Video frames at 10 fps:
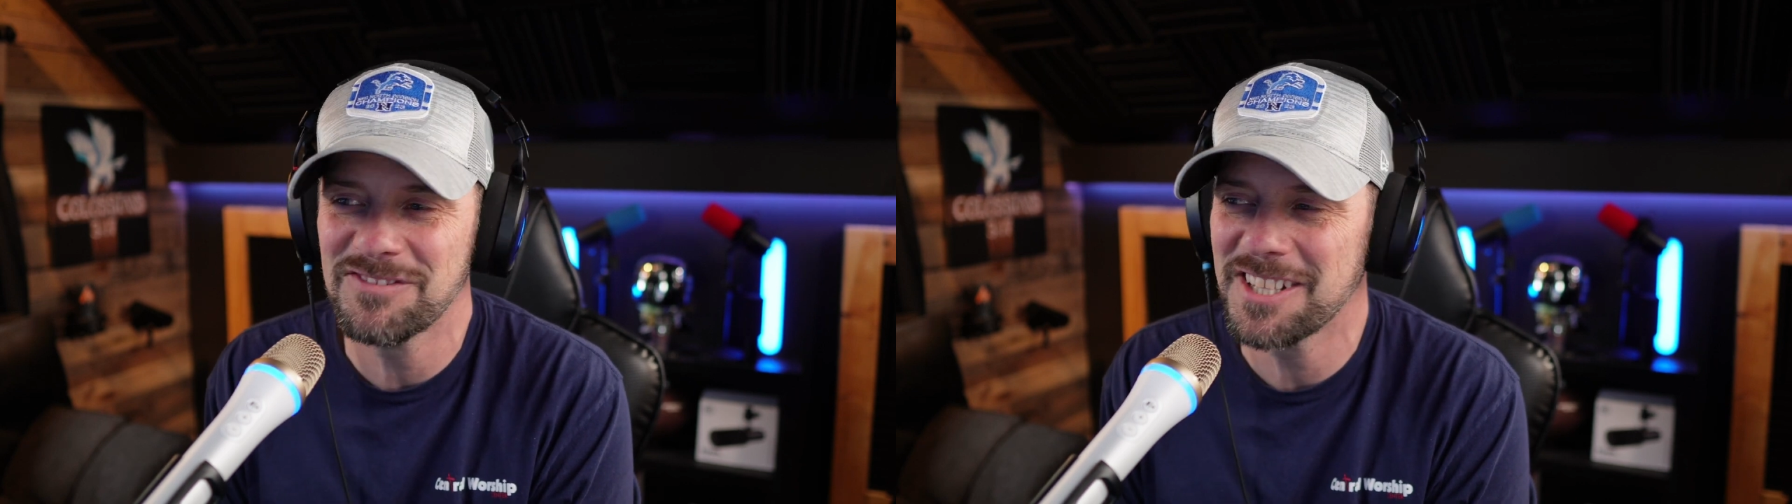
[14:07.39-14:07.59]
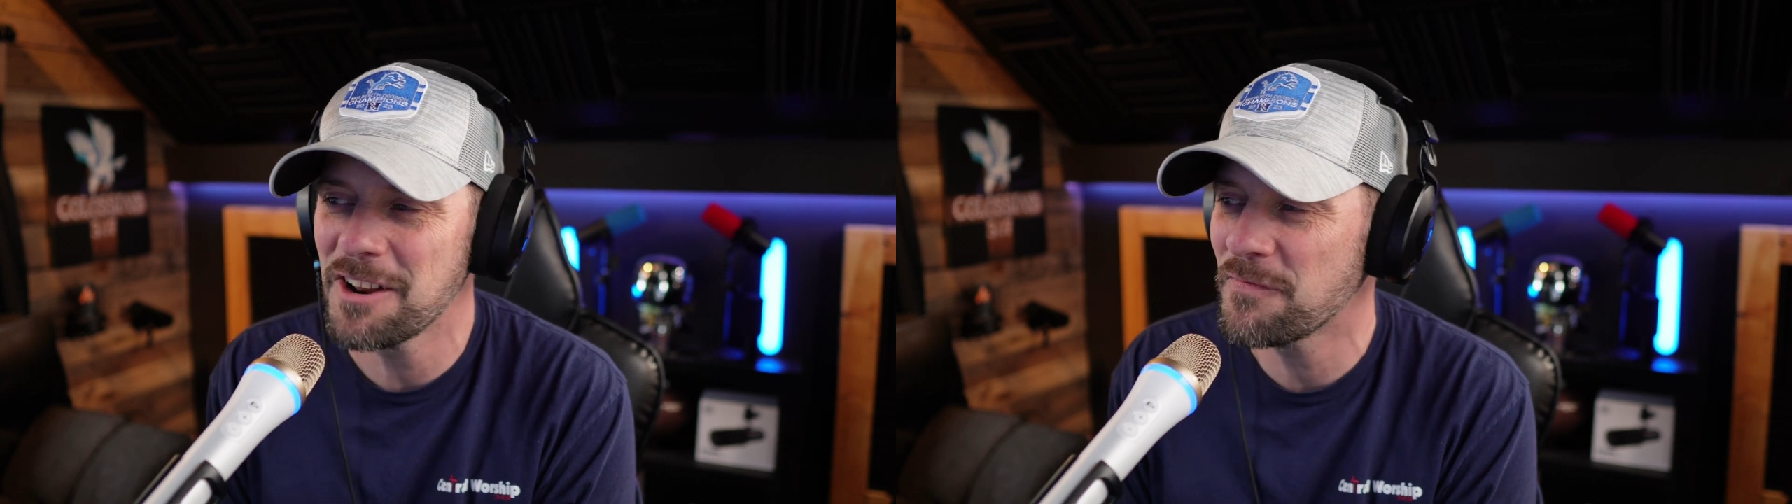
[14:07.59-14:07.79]

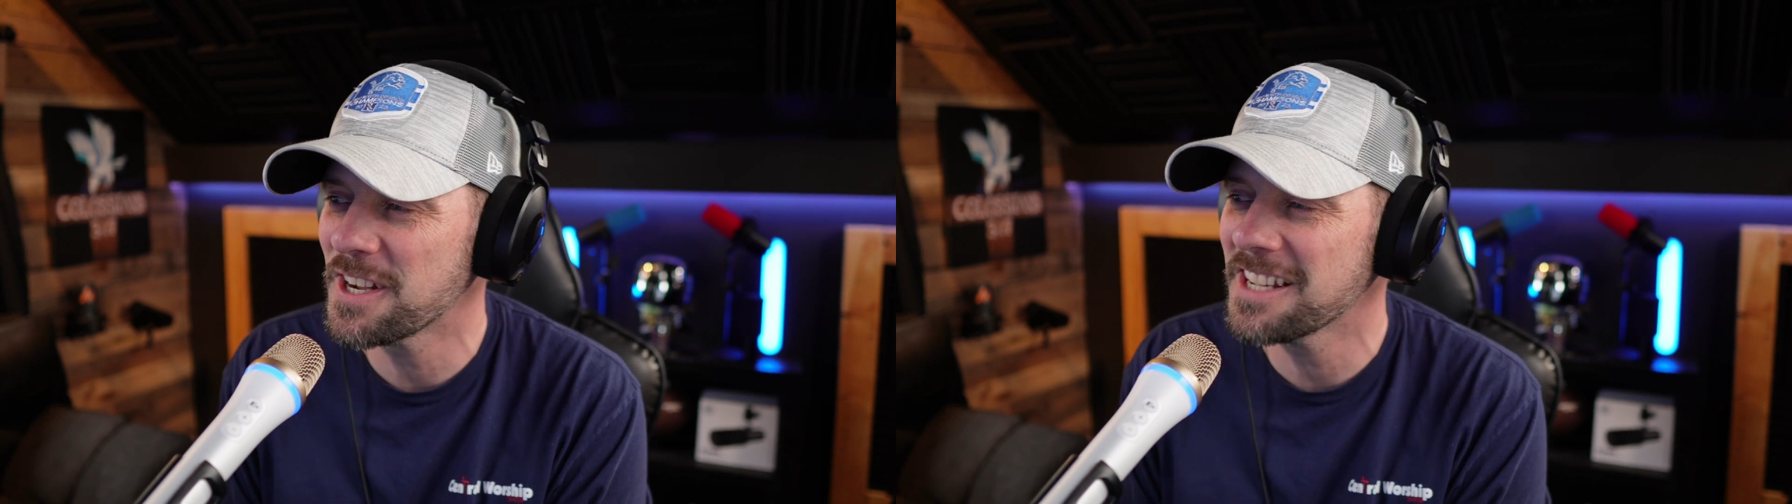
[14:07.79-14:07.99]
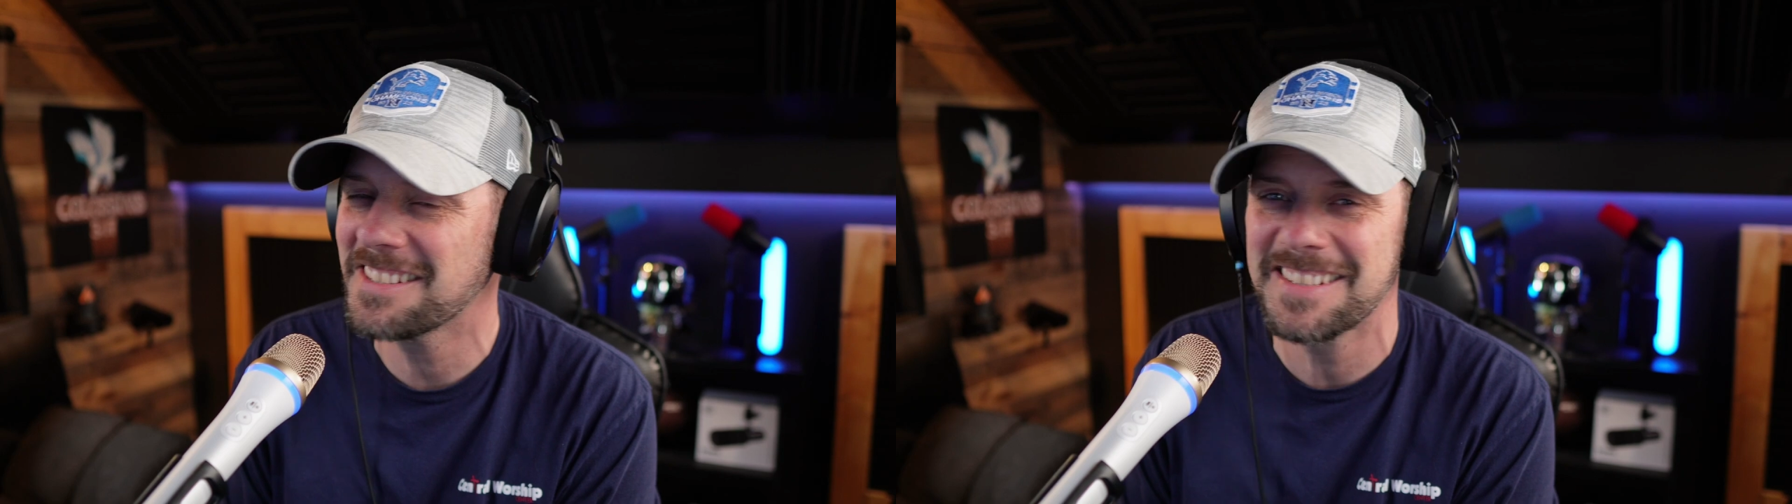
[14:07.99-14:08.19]
Did I
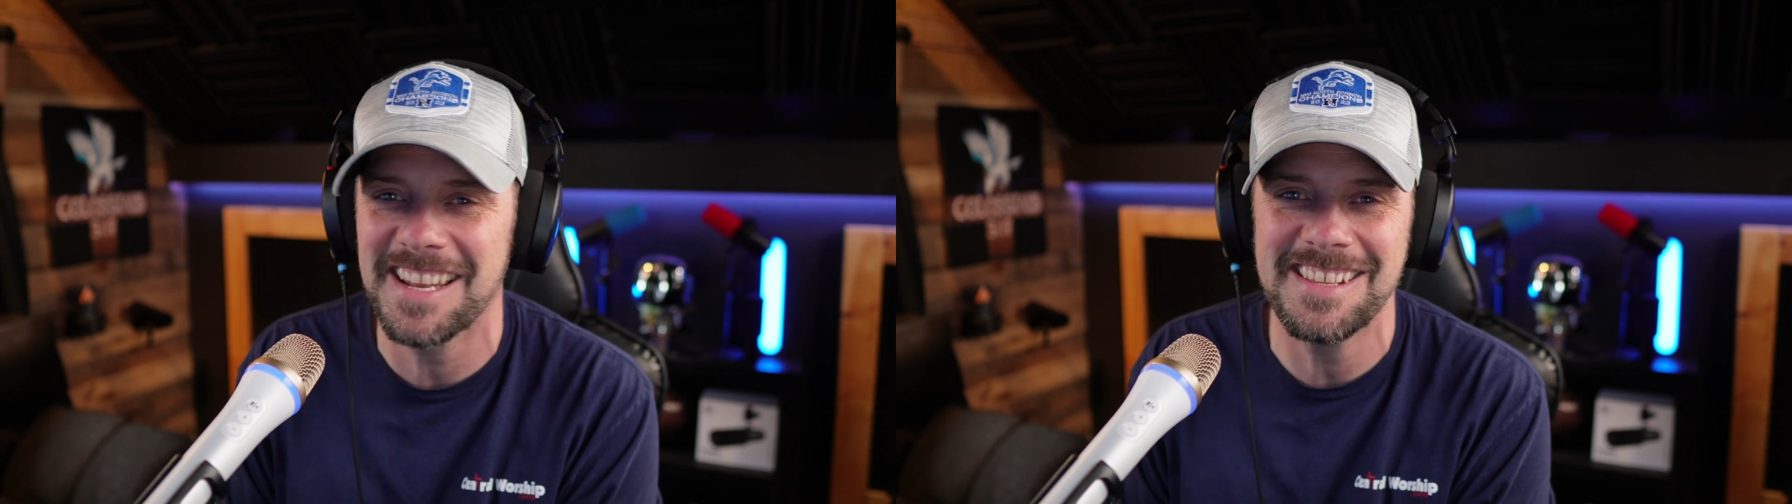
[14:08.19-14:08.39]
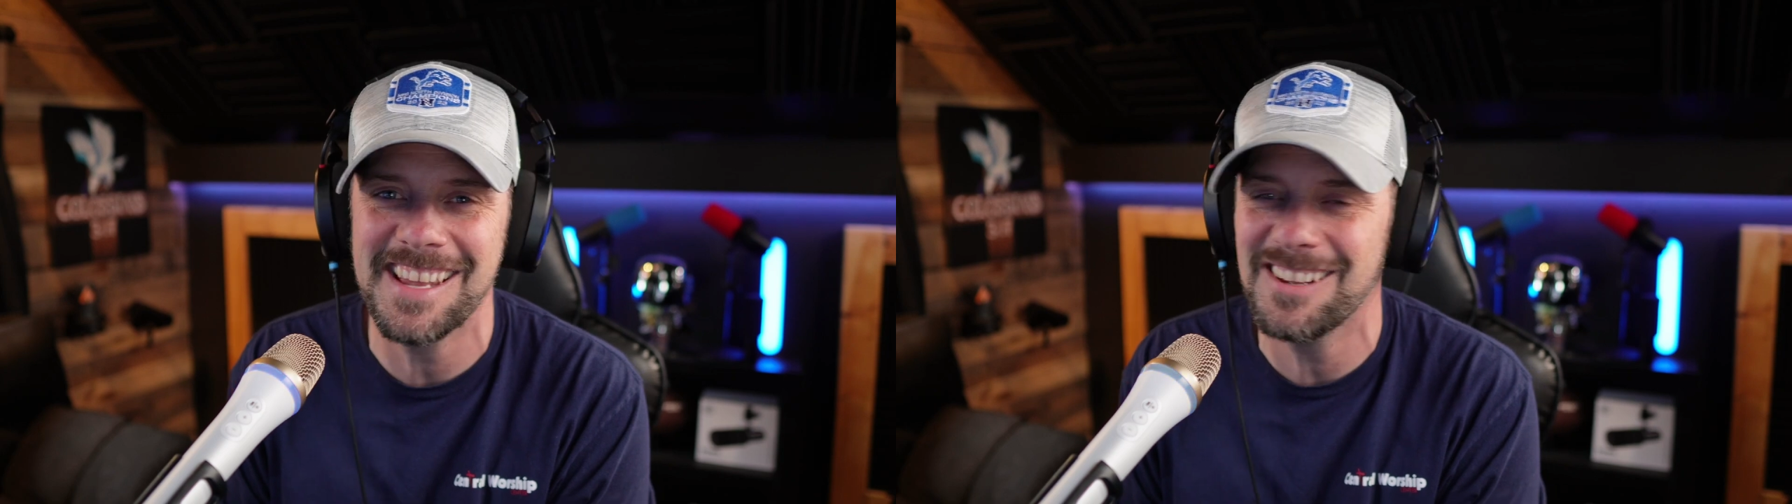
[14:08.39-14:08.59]
forget to say
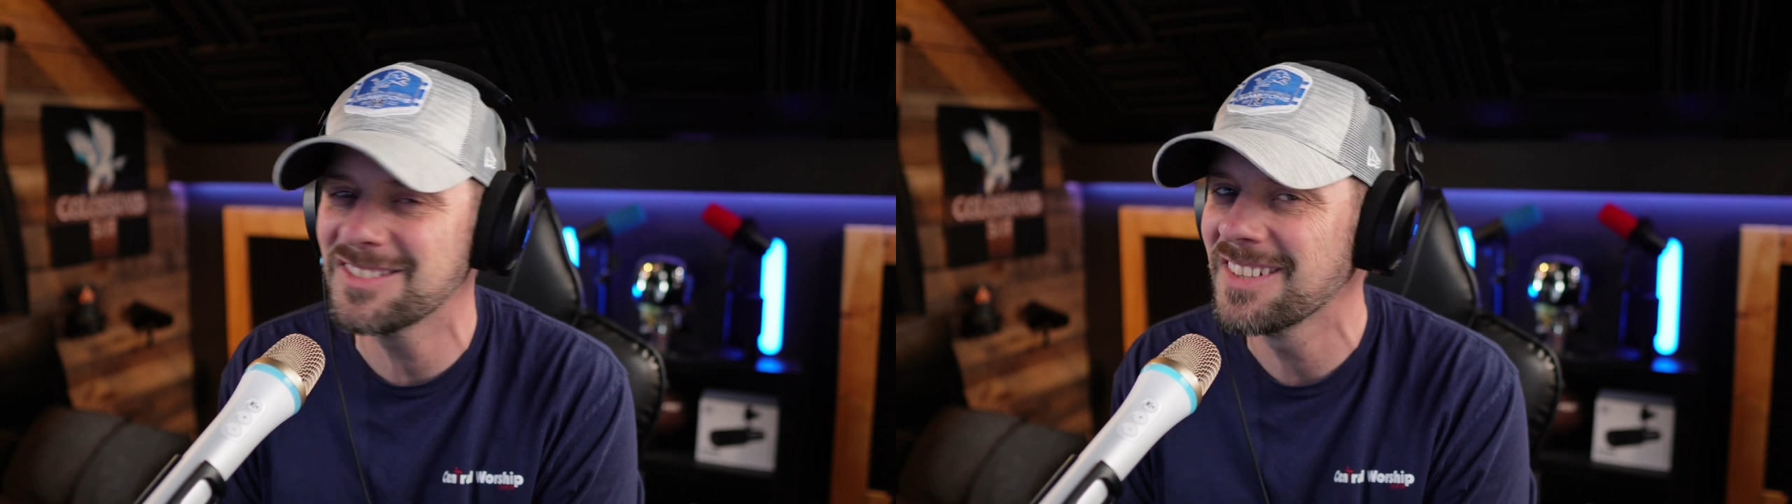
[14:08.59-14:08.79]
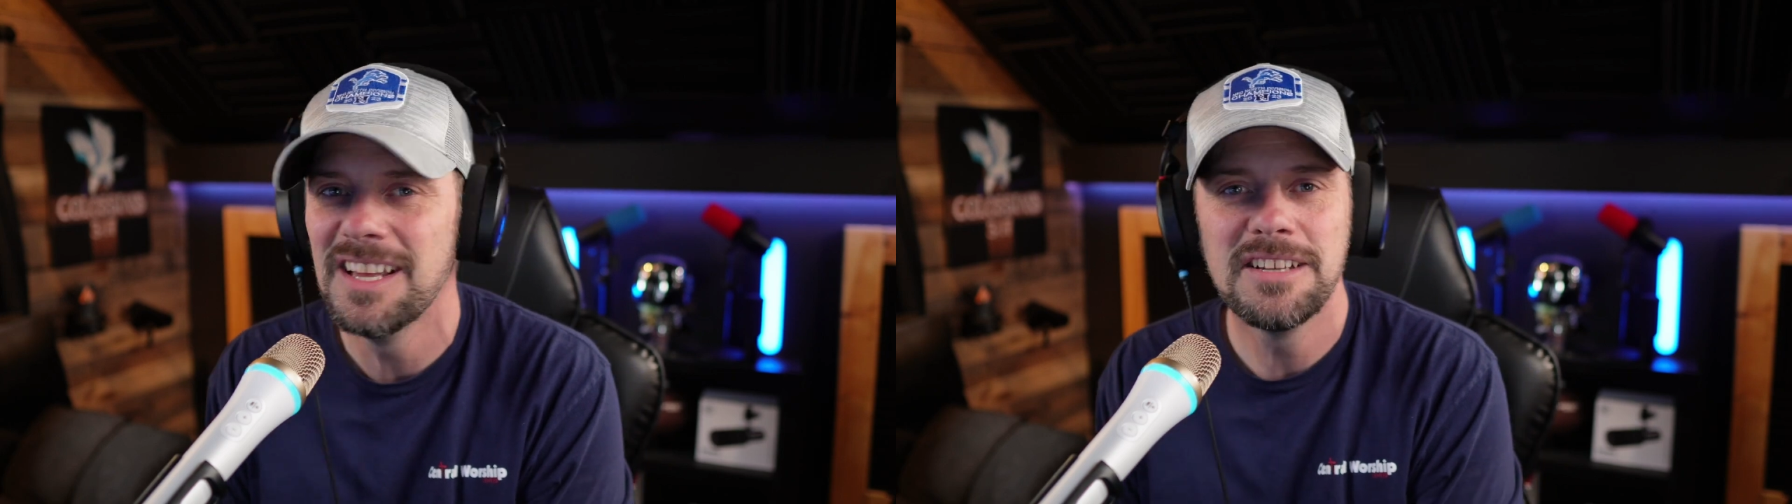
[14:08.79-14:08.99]
anything else?
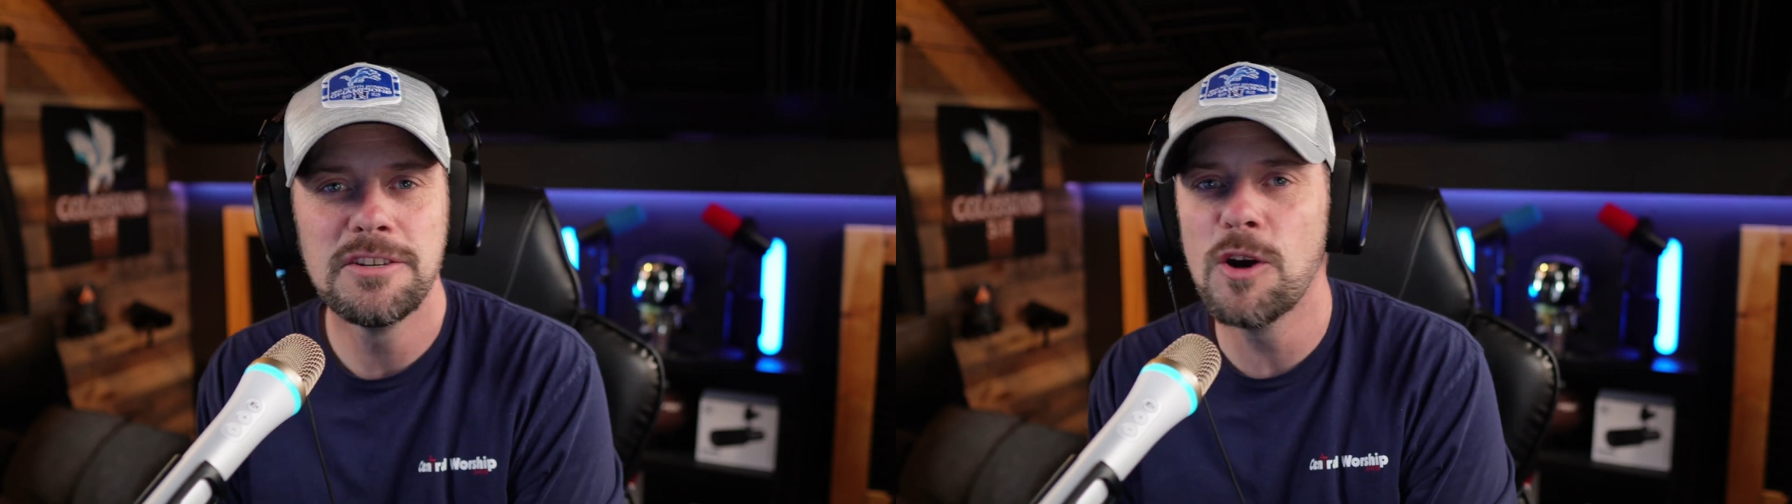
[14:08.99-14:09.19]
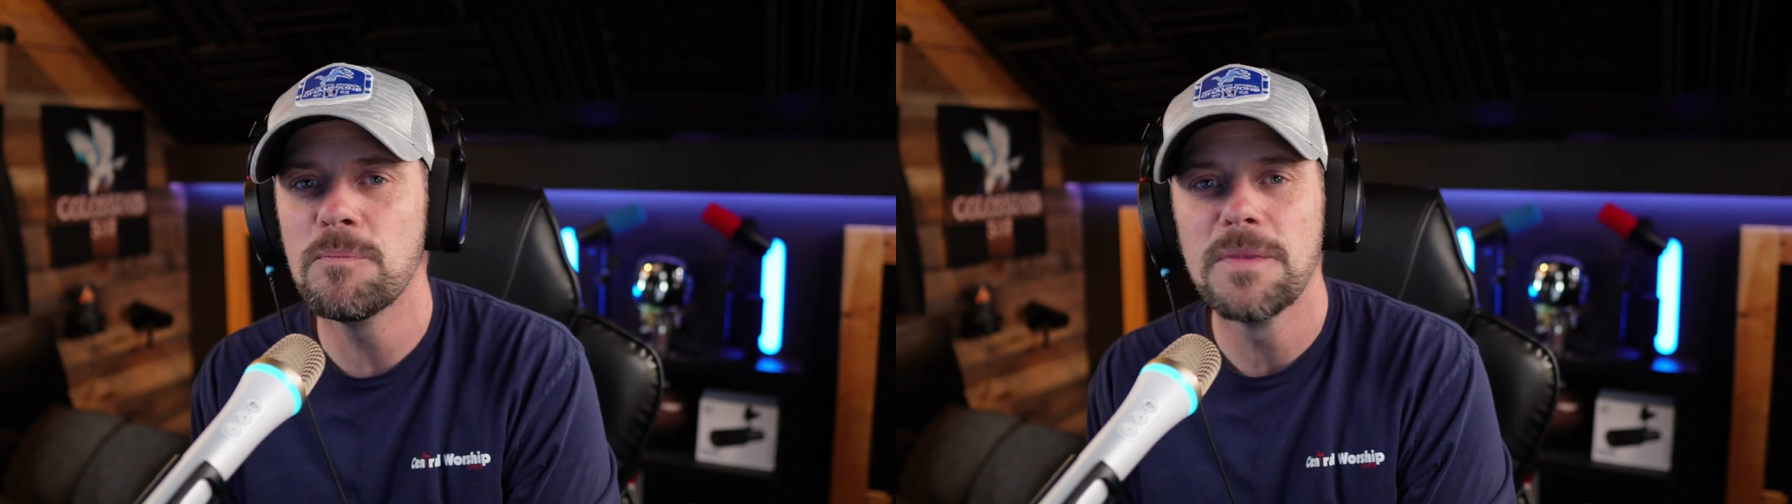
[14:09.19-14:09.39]

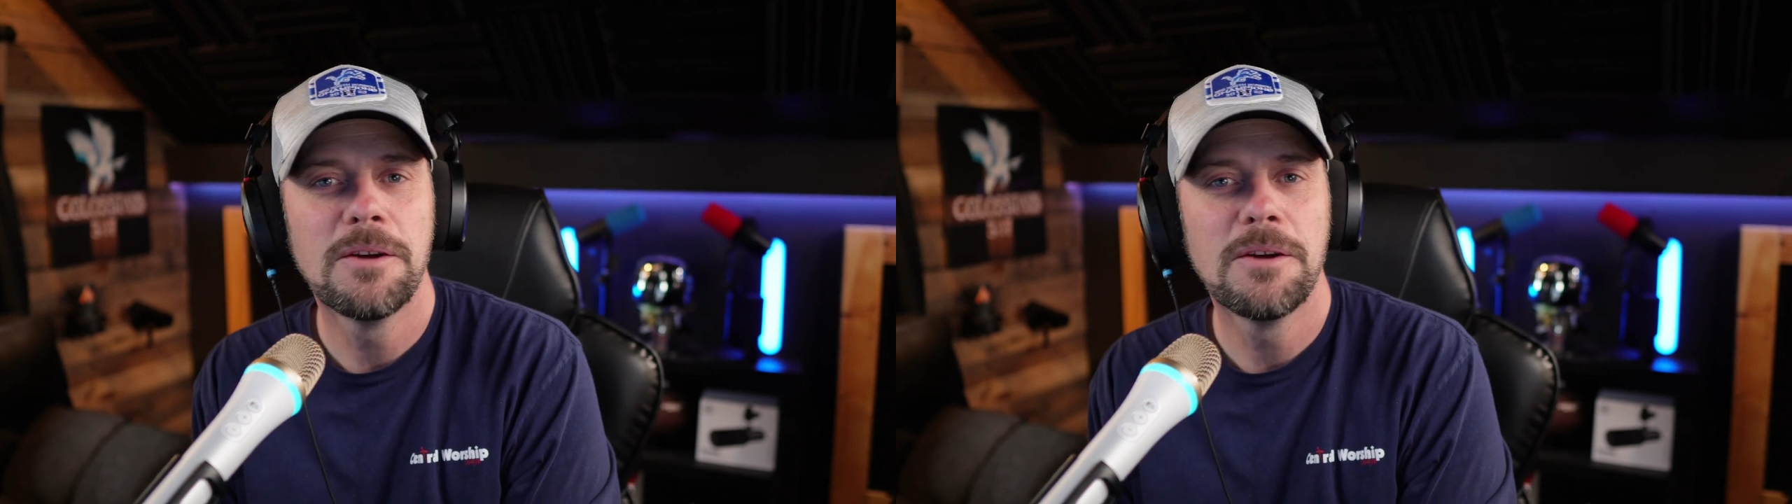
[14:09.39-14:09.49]
Nope.